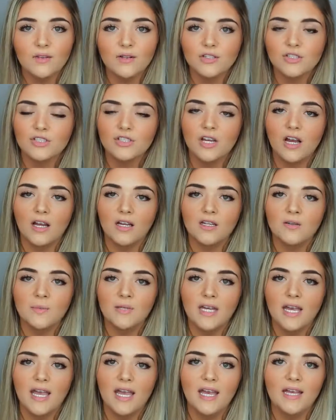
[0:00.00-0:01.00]
there's not gonna
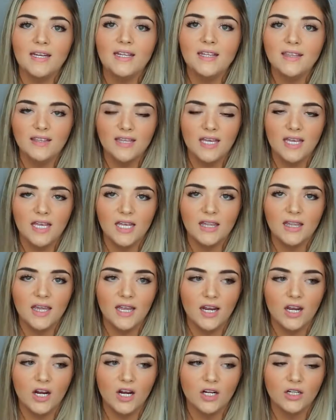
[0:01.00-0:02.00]
be anything
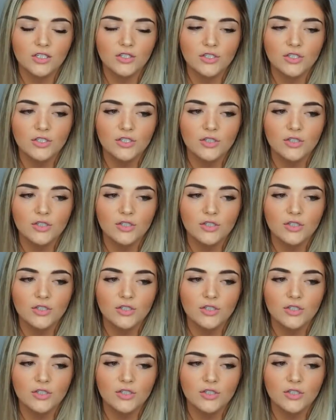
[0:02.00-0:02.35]
there